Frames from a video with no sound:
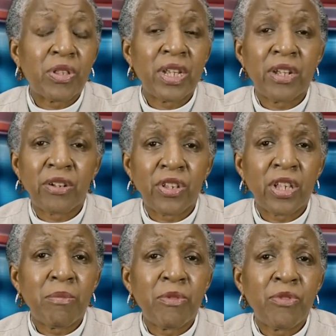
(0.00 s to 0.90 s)
Theater.
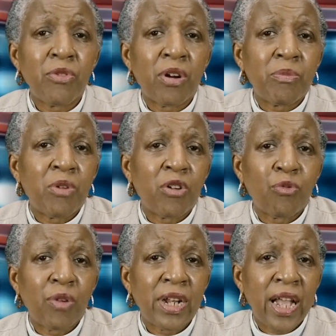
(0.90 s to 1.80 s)
Some of you are
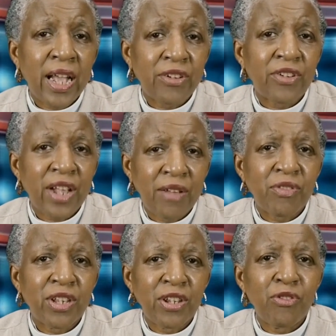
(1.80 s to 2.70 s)
great actors. I've
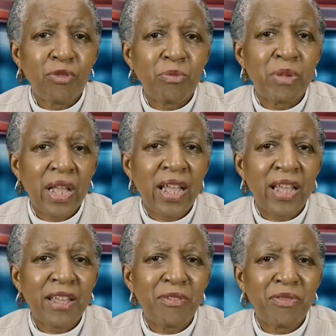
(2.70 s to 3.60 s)
seen you
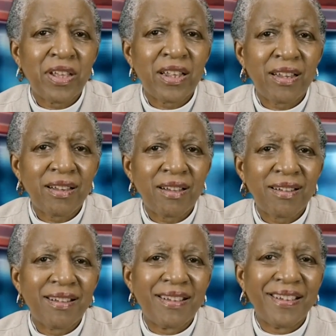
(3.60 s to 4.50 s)
behave in
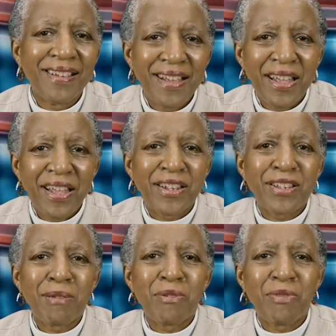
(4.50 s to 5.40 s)

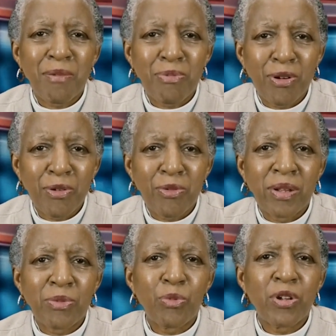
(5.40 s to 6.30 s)
some of our
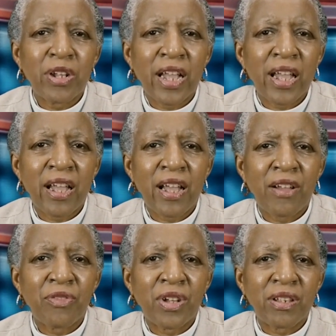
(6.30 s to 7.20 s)
programs. We're going to
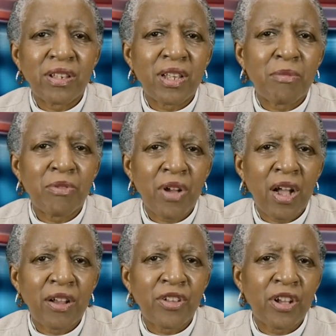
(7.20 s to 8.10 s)
have some of
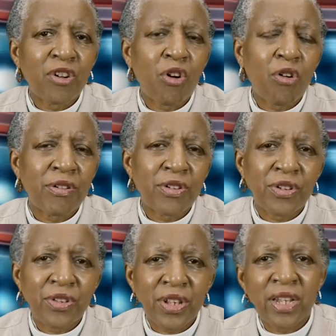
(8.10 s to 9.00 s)
our young
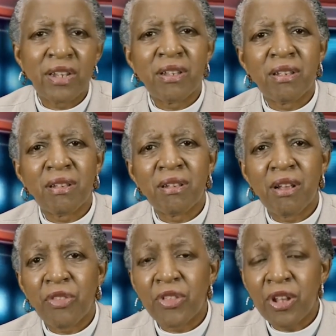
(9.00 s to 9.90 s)
orators in the
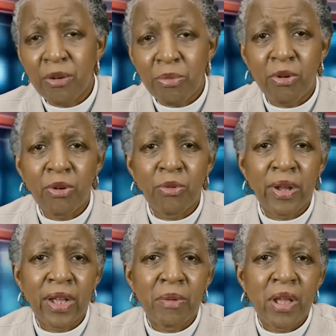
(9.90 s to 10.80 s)
theater
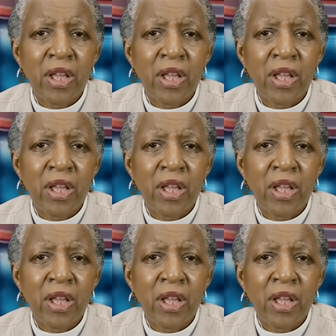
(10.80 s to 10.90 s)
program.